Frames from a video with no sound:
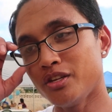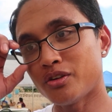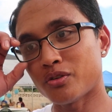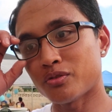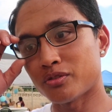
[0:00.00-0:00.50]
you
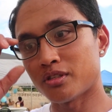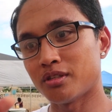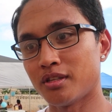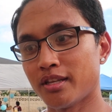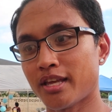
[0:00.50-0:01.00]

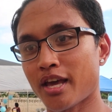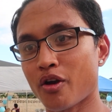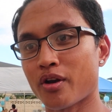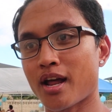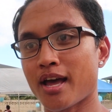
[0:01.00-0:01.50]
know
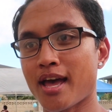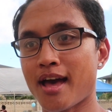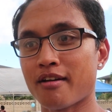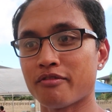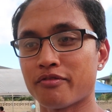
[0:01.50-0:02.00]
Karen and I
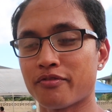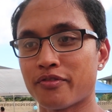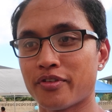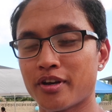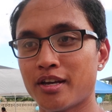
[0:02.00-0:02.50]
have
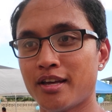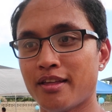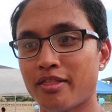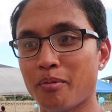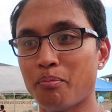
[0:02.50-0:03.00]

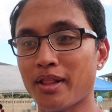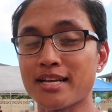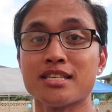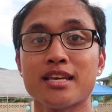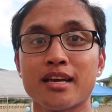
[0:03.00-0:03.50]
the
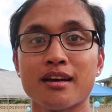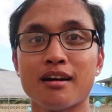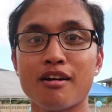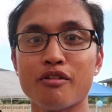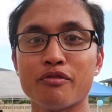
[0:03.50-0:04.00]
blessing
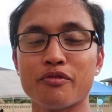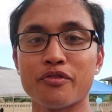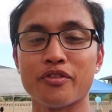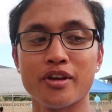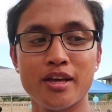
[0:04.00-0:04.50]
of
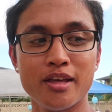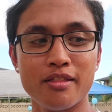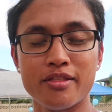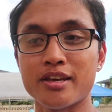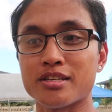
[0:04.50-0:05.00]

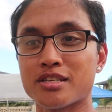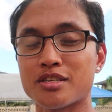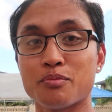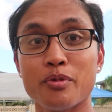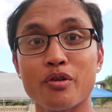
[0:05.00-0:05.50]

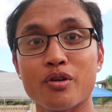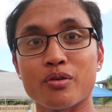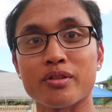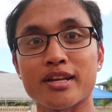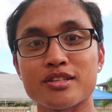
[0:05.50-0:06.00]
this
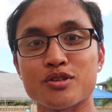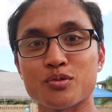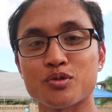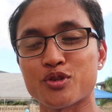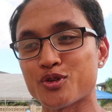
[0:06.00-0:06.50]
miracle that's
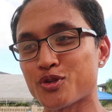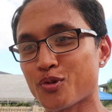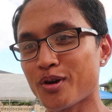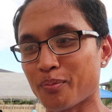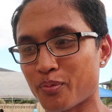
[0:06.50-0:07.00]
soon to show up